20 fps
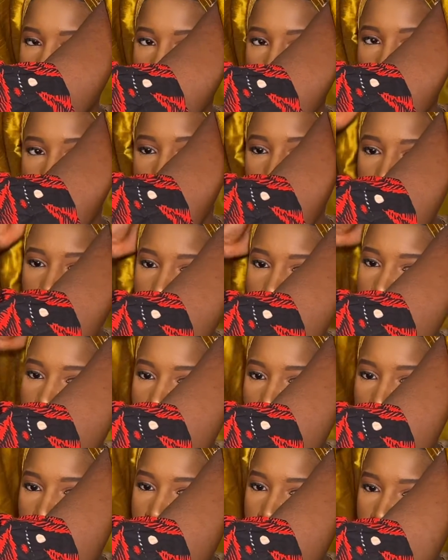So I'll
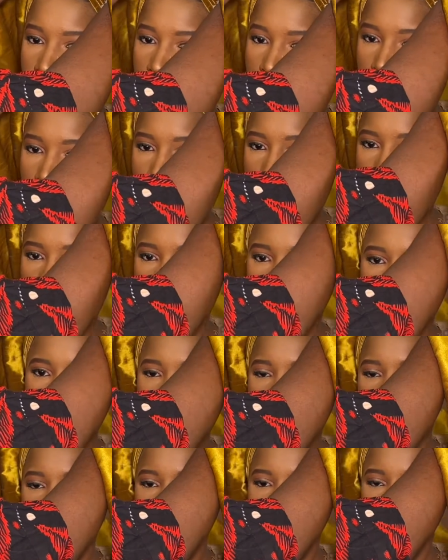hold on to the
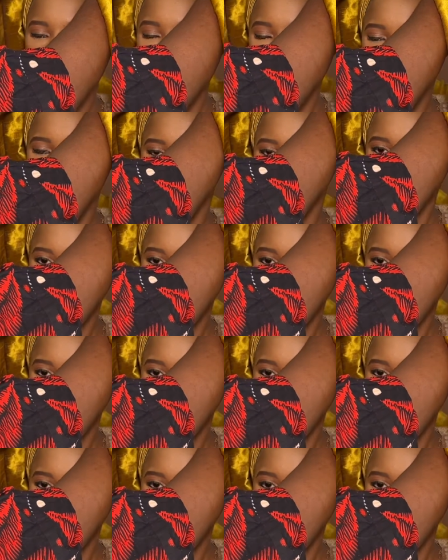first one and then